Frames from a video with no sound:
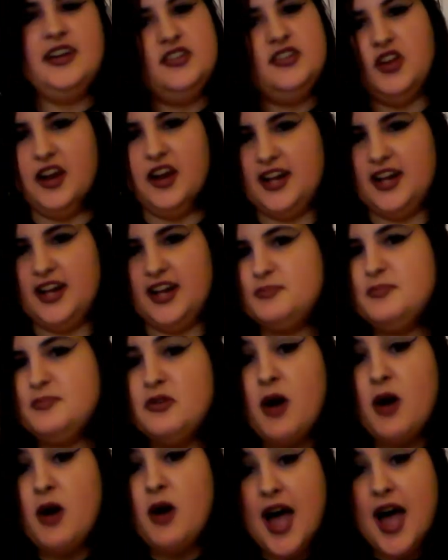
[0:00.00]
Don't ask me
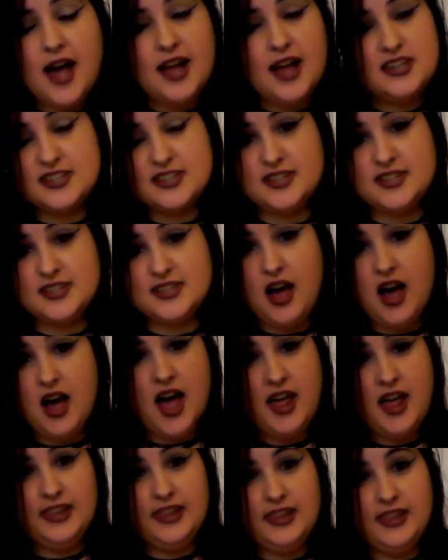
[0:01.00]
why,
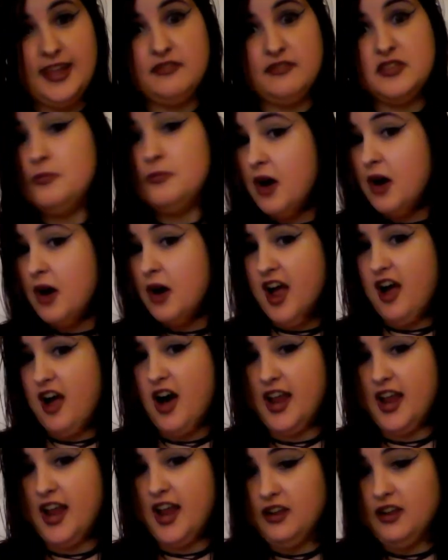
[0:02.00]
I love them, I
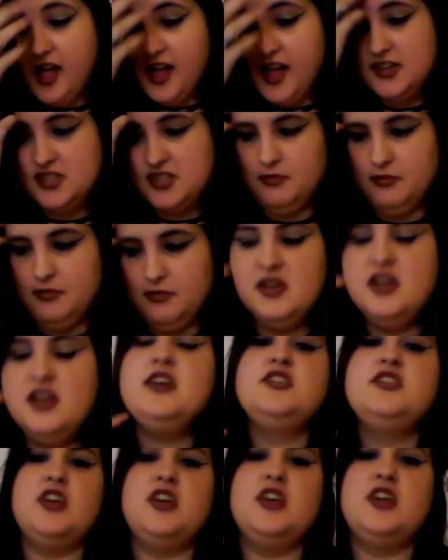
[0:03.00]
idolise them.
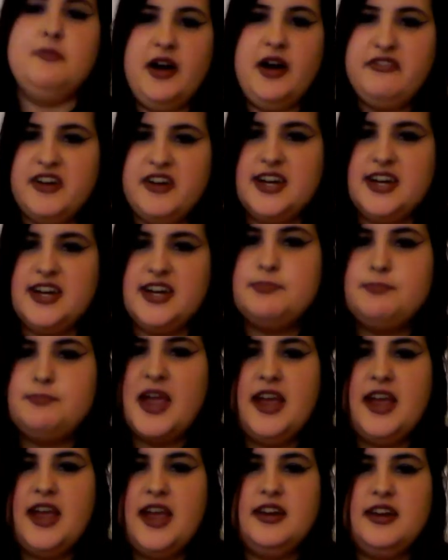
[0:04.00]
So my first
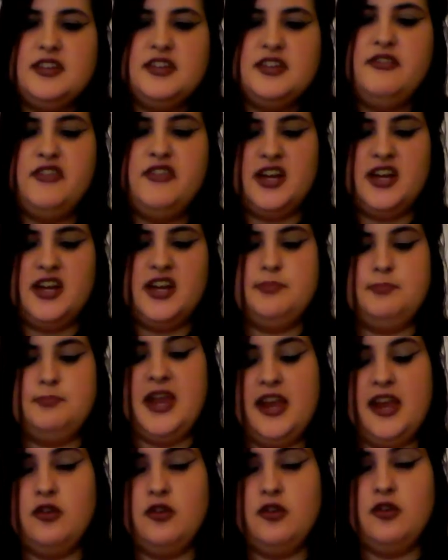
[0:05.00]
band, first
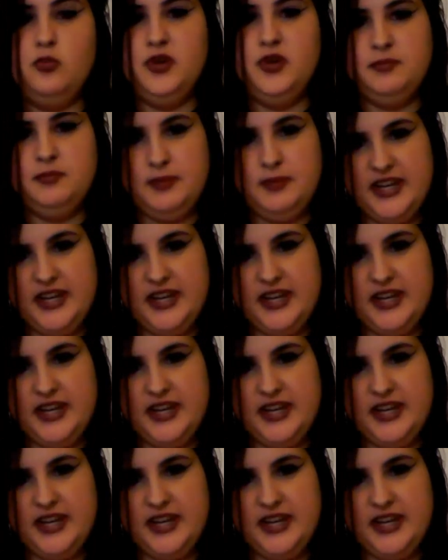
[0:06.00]
pick would